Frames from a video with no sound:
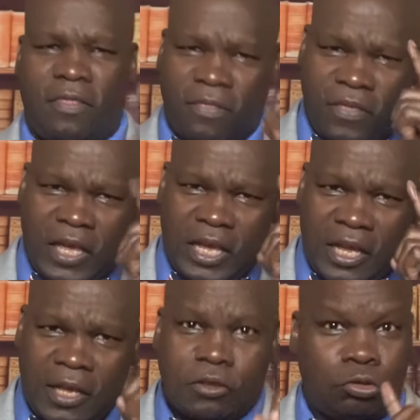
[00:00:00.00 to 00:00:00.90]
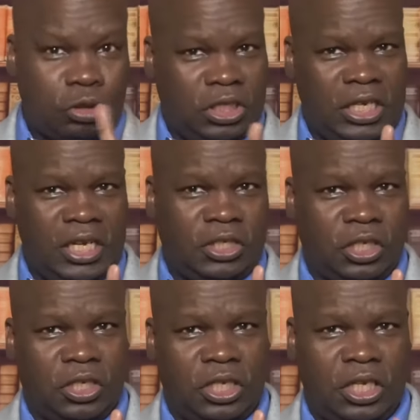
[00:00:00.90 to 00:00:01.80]
Think
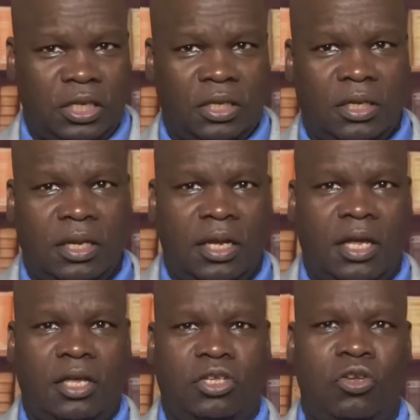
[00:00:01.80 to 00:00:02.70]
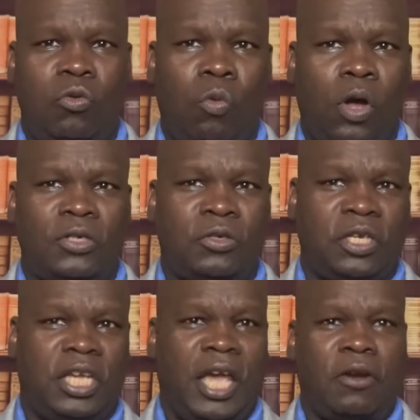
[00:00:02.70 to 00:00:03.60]
strategically. You want to
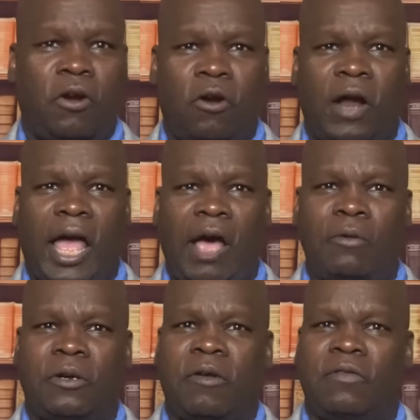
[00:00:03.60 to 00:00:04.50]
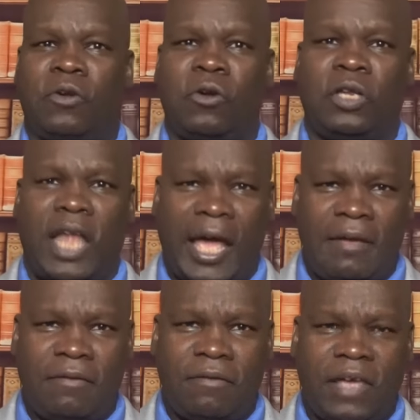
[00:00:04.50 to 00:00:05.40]
get her out of your
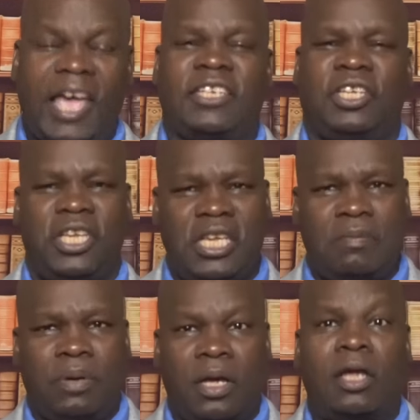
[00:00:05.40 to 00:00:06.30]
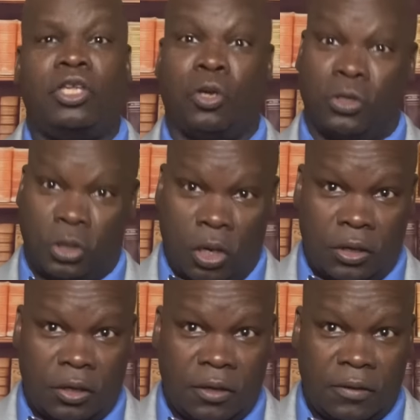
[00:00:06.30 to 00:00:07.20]
life and keep your
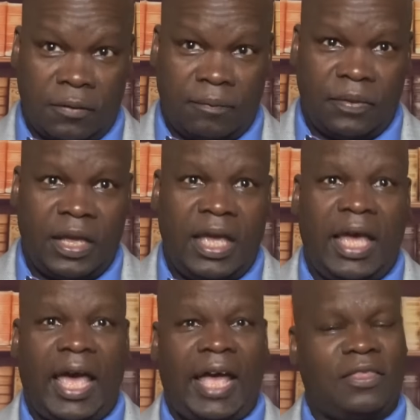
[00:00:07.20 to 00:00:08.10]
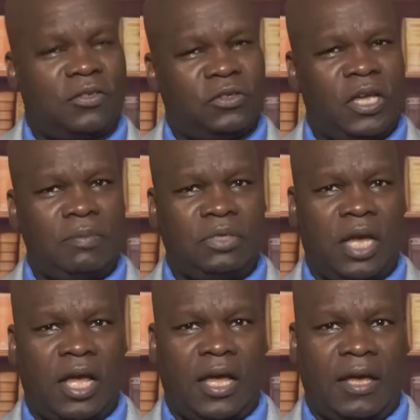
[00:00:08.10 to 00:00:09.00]
daughter. At the same
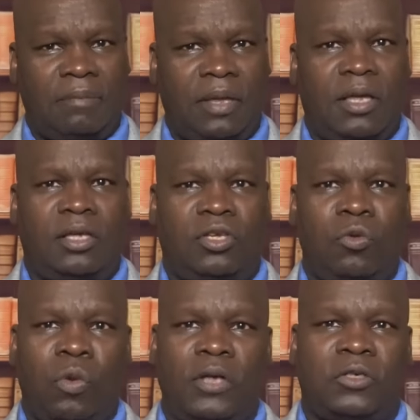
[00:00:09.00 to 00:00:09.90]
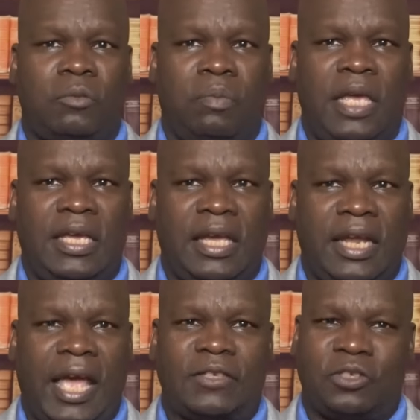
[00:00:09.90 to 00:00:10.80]
time, you want to make it
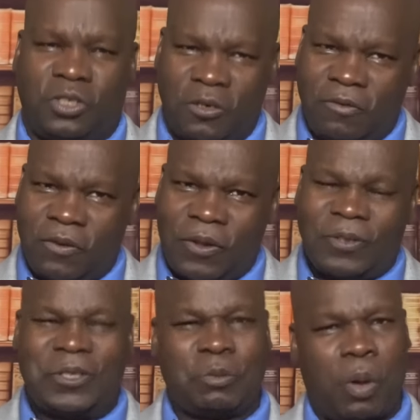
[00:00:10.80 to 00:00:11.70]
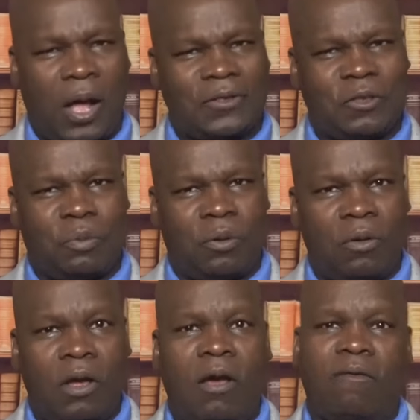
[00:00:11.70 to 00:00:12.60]
as difficult as
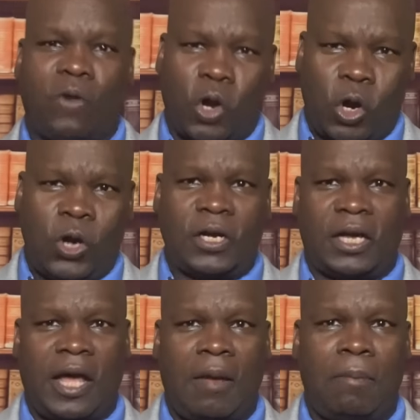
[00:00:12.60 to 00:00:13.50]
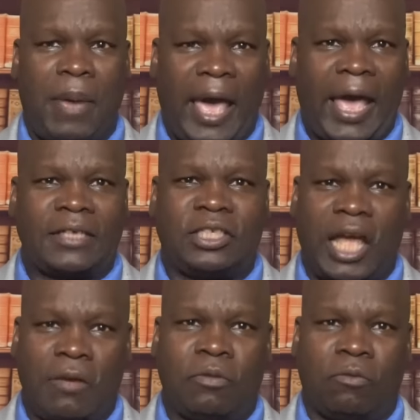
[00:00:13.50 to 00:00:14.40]
possible for her to come back
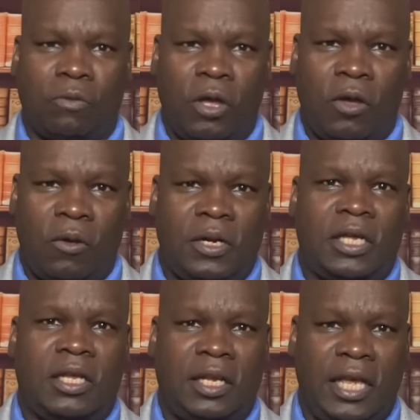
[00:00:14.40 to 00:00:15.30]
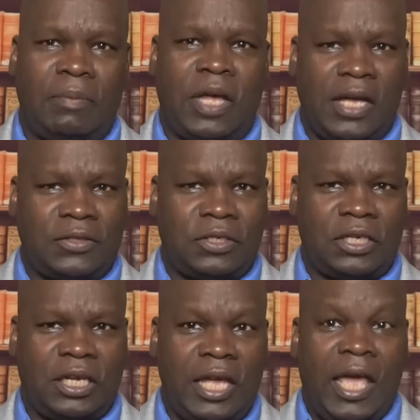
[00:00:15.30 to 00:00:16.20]
down the road and claim
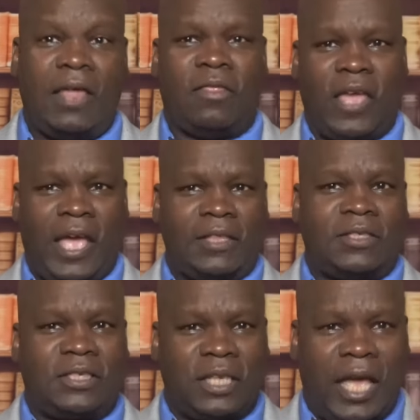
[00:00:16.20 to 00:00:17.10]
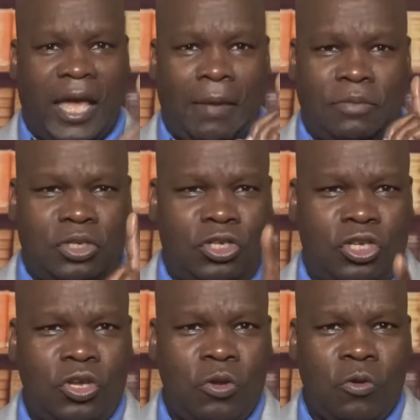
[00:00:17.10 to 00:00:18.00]
custody, then slam
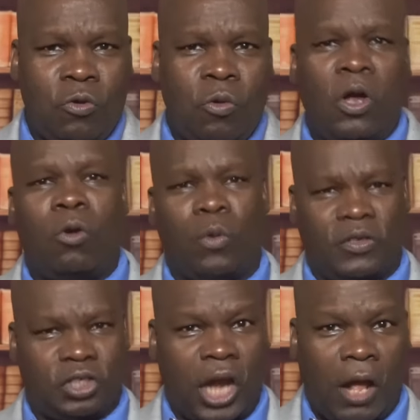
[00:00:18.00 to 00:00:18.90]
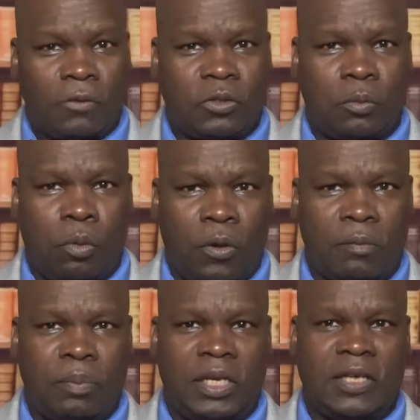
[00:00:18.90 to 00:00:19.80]
you with child
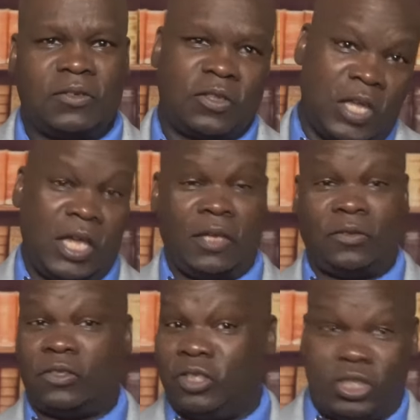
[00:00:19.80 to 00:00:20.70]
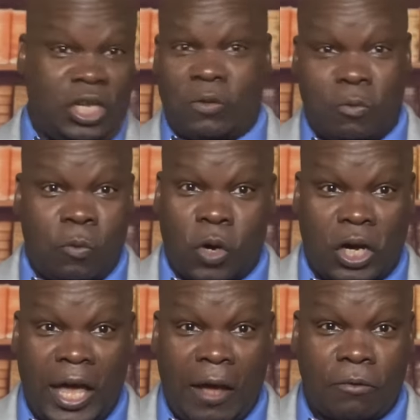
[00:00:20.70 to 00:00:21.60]
support because things didn't
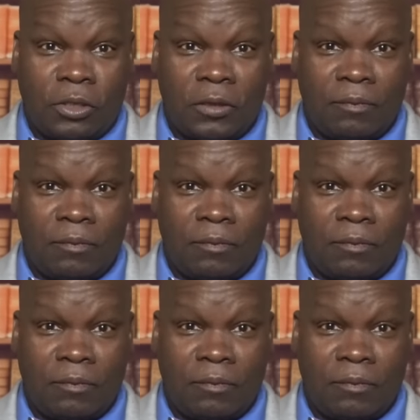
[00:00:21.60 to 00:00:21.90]
work out.